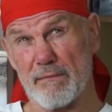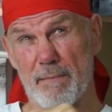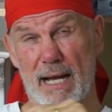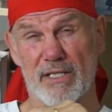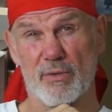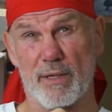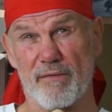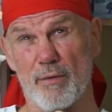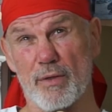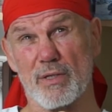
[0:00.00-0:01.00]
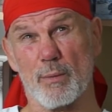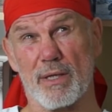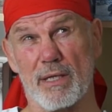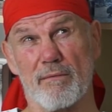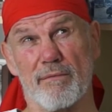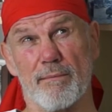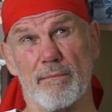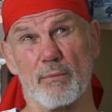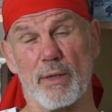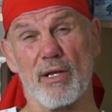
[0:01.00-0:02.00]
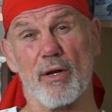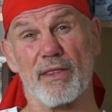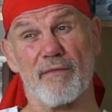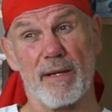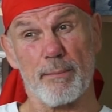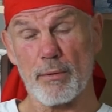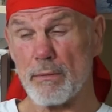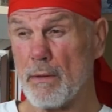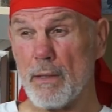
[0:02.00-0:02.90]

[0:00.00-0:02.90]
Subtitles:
March 21st to, I think, from 29th of April,